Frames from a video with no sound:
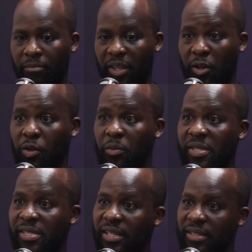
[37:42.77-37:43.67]
economy
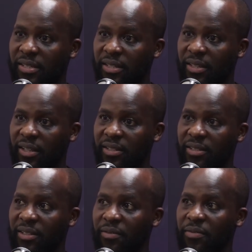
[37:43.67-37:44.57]
state that
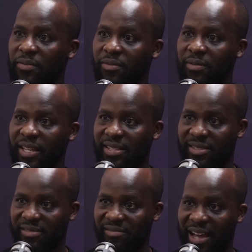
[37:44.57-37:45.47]
if
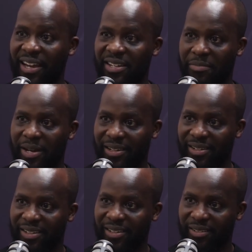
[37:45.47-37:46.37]
there's high
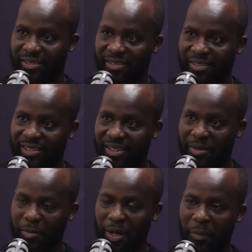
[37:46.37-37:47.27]
demand, then
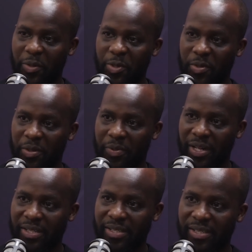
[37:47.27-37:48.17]
what happens to the
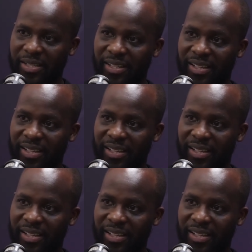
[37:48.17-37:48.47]
price?